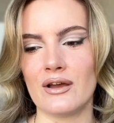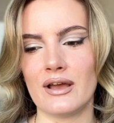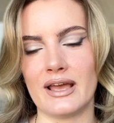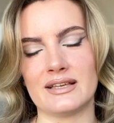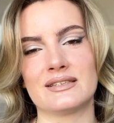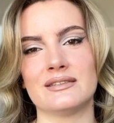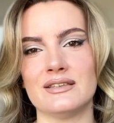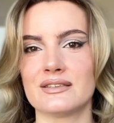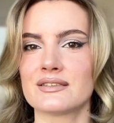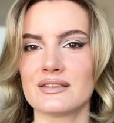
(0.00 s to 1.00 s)
as
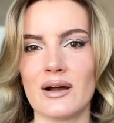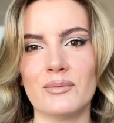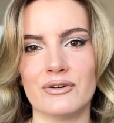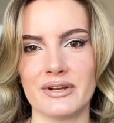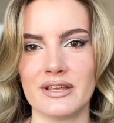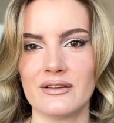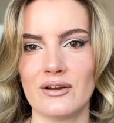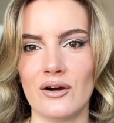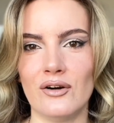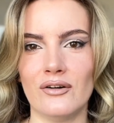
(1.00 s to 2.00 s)
the summary
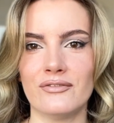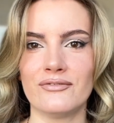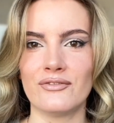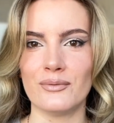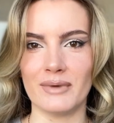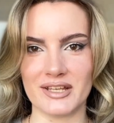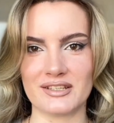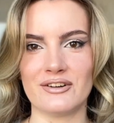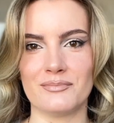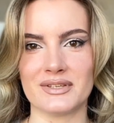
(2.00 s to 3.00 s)
of my
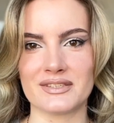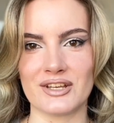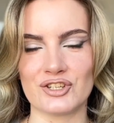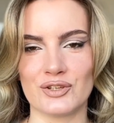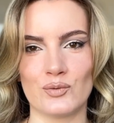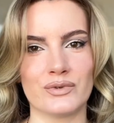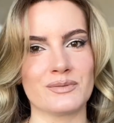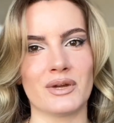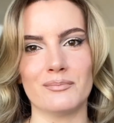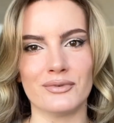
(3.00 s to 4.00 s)
therapy session with
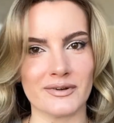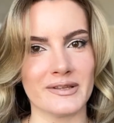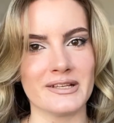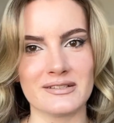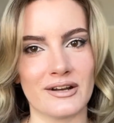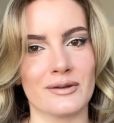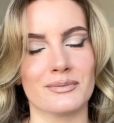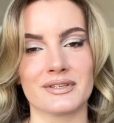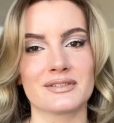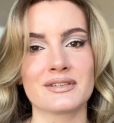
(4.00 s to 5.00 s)
my brilliant
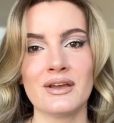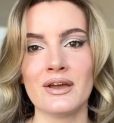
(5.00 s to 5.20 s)
therapist,